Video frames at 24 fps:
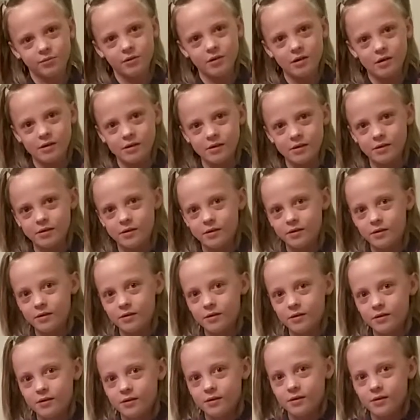one,
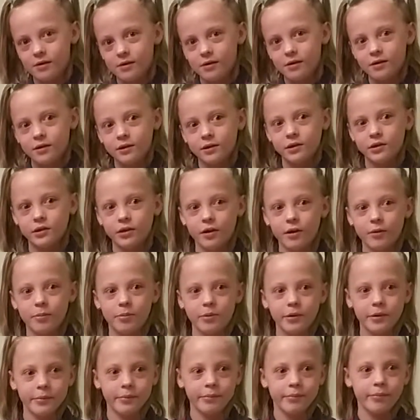so you
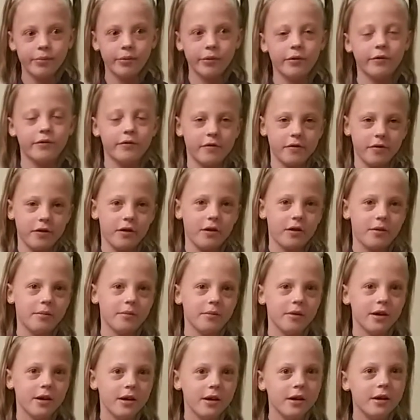put both of
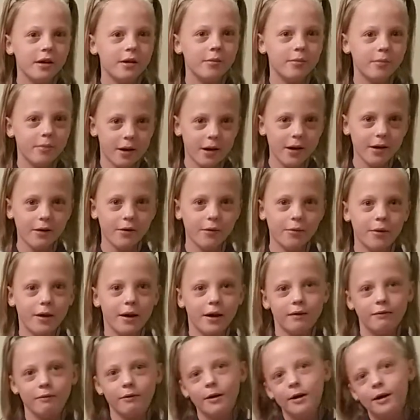them in the
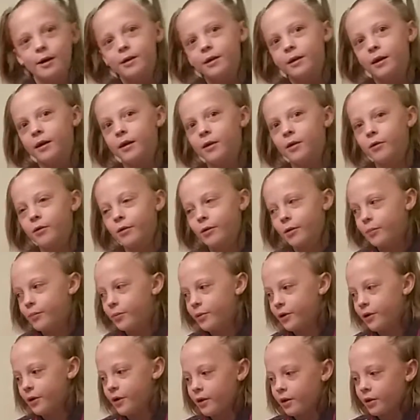microwave. Then you would
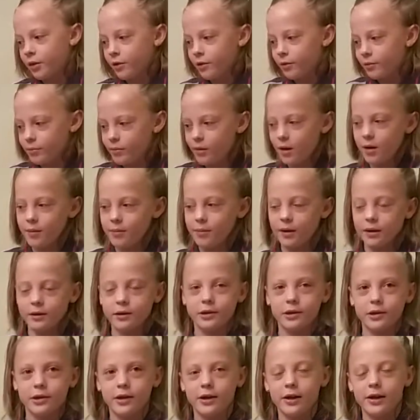put a
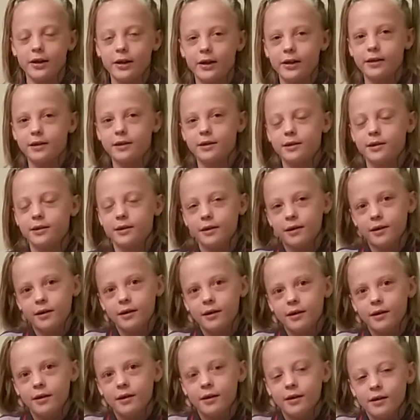thermometer in it,
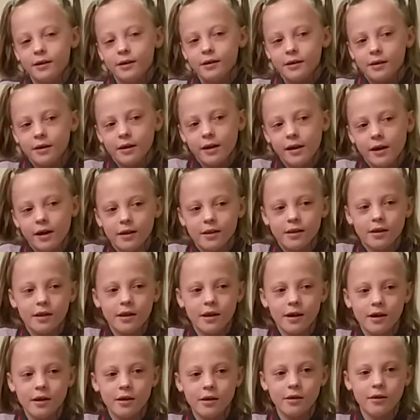and
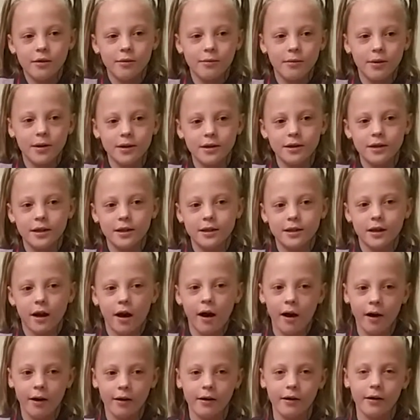then the one that's
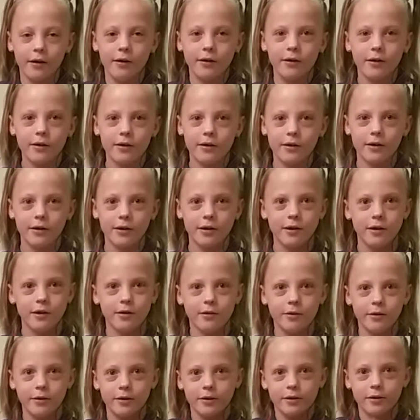hotter you could
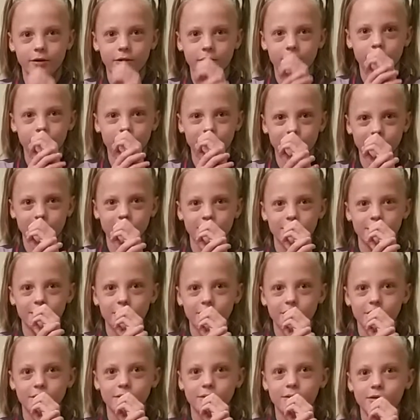use to
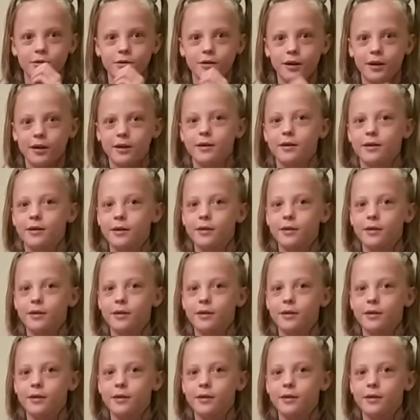drink.